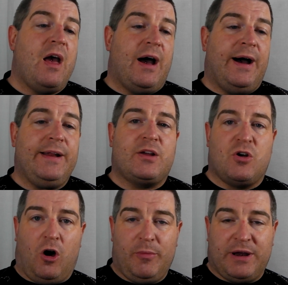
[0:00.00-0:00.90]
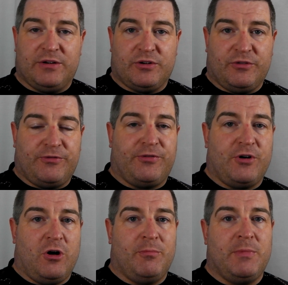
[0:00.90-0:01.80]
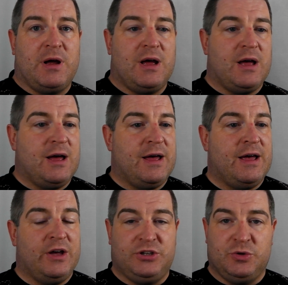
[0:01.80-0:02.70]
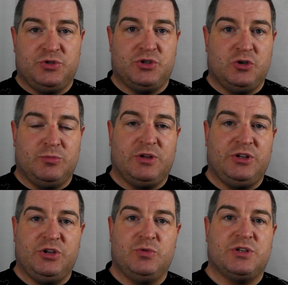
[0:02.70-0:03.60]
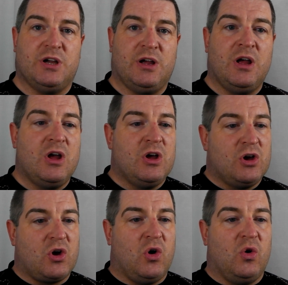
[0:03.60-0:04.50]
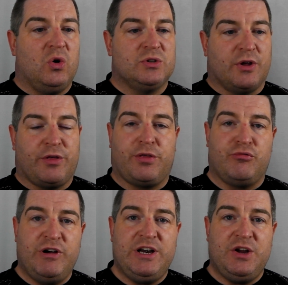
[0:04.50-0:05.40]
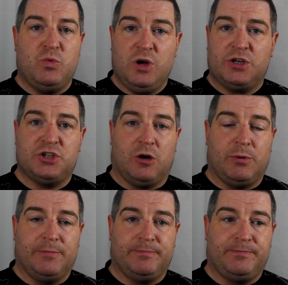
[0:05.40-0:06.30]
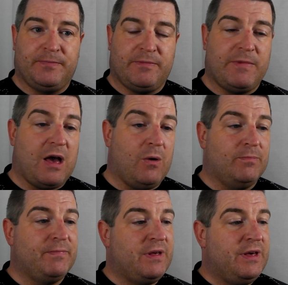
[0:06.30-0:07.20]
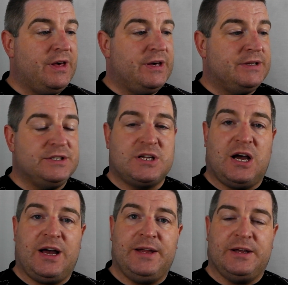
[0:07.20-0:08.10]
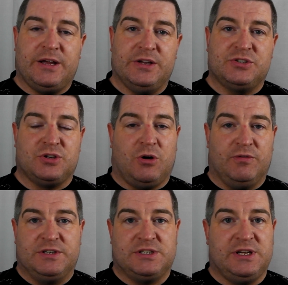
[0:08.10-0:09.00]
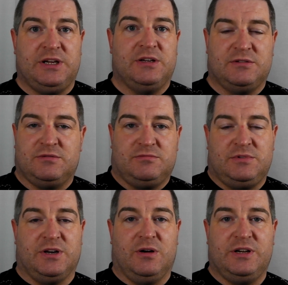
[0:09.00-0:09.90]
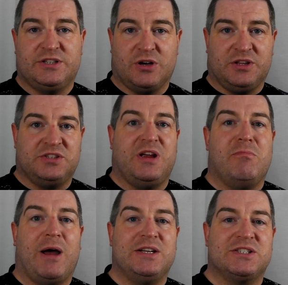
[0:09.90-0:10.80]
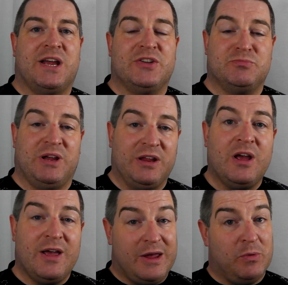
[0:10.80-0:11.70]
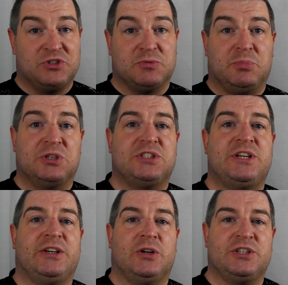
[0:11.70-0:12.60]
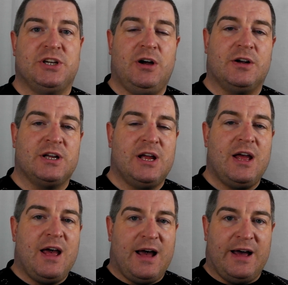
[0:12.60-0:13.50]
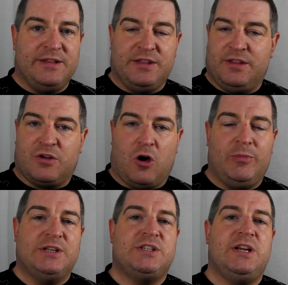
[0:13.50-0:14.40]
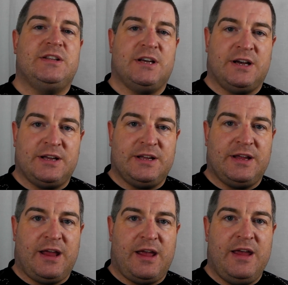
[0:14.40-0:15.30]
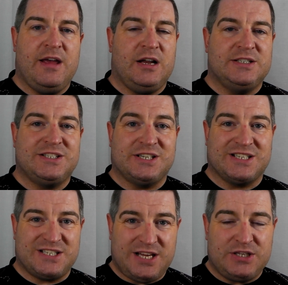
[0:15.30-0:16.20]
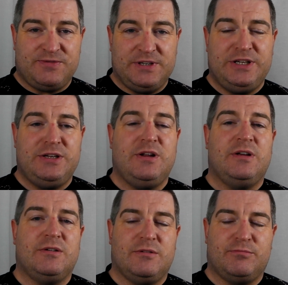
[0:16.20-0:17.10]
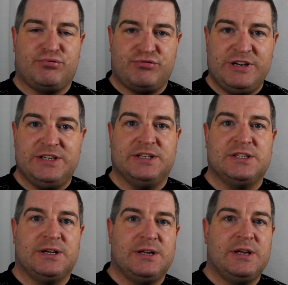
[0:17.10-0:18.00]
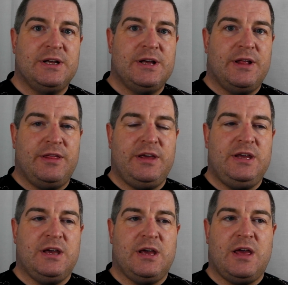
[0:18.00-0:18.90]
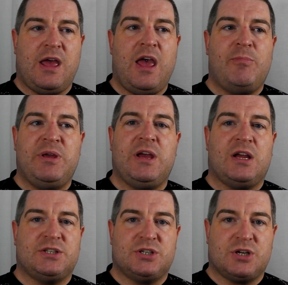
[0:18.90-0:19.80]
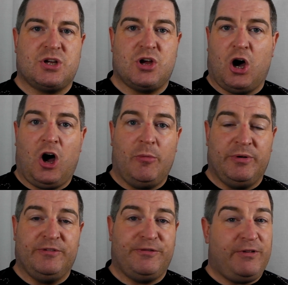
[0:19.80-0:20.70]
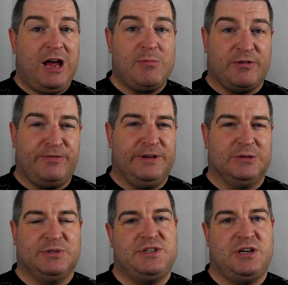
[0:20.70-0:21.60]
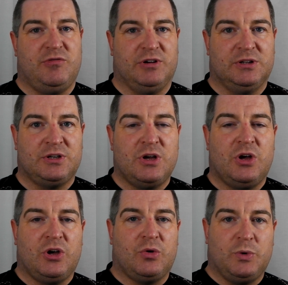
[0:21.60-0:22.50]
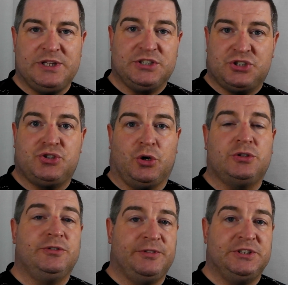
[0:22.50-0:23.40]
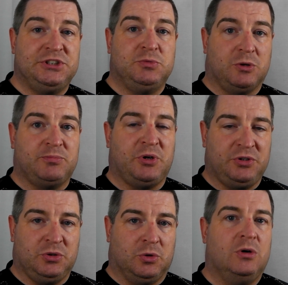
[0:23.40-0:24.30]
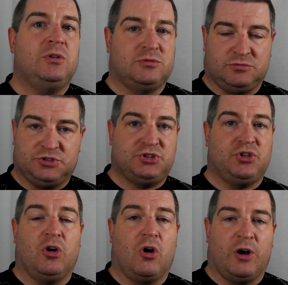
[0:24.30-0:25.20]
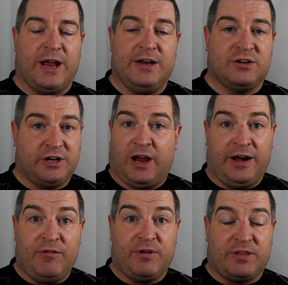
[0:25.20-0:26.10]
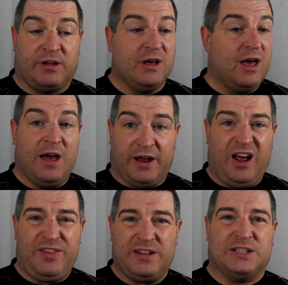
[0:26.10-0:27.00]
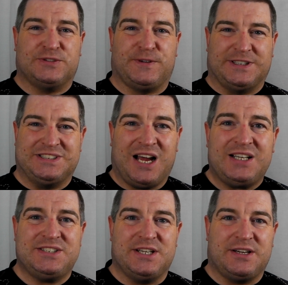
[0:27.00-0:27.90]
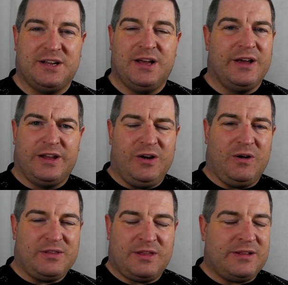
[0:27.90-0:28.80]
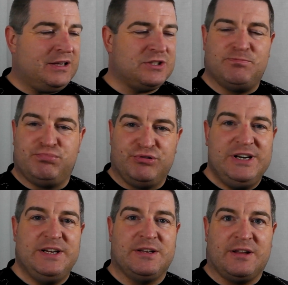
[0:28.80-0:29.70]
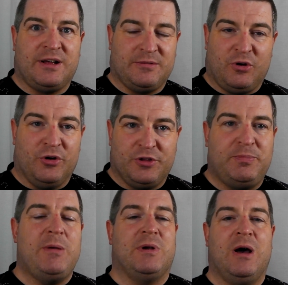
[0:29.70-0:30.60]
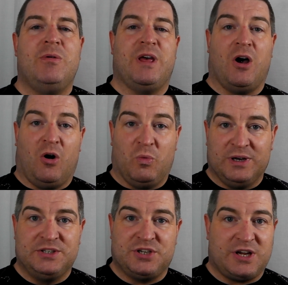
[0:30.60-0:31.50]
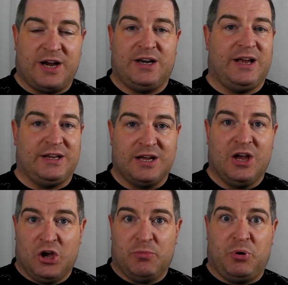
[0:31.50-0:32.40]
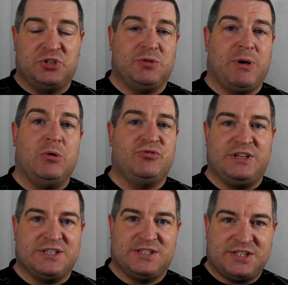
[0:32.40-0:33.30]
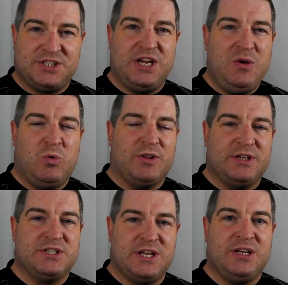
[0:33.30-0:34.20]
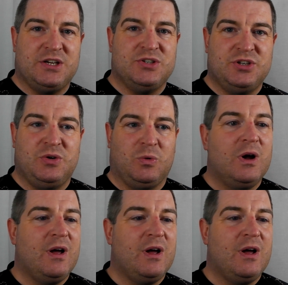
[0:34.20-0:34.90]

I had a comment from uh, a YouTube user called 3D Workshop now, this guy has obviously, you know, he's got the same mindset as me. He wants to push technology hard. And the comment said that he had successfully printed the ABS carbon fiber fill material with a stock DaVinci 1.0 stock hot end and everything. And I think that's fantastic. You know, that that's brilliant that other people out there are willing to kind of like push the boundaries and see what this thing can do.